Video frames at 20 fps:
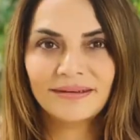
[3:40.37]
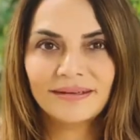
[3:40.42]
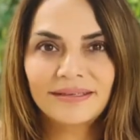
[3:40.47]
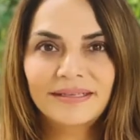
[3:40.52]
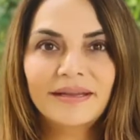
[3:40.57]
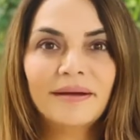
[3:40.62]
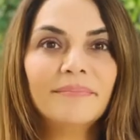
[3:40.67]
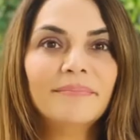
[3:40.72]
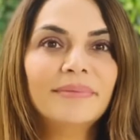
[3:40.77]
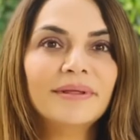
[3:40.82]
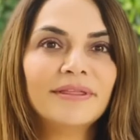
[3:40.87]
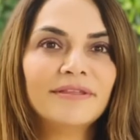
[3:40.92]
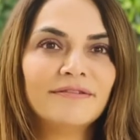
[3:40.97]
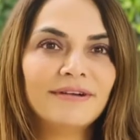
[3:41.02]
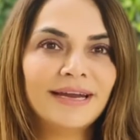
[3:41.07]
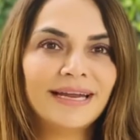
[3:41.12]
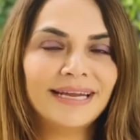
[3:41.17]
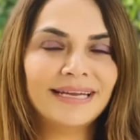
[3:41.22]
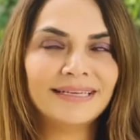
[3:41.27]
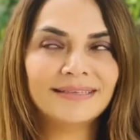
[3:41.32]
Number
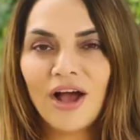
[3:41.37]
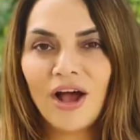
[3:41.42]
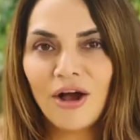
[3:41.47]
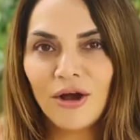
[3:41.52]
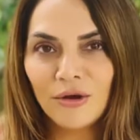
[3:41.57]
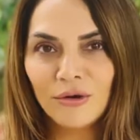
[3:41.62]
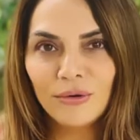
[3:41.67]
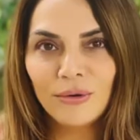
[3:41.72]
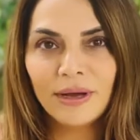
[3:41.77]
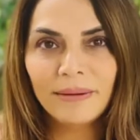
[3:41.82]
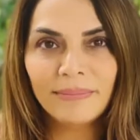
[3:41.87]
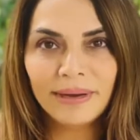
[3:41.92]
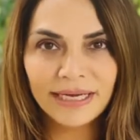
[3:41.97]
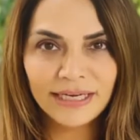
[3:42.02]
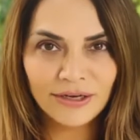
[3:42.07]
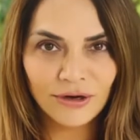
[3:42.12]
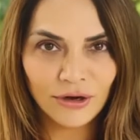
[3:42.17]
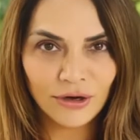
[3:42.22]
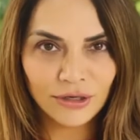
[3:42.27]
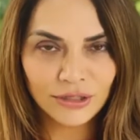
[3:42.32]
3, oh my
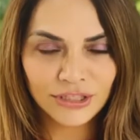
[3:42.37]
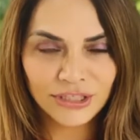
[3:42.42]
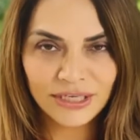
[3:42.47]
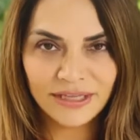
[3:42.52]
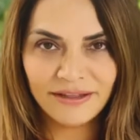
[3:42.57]
gosh,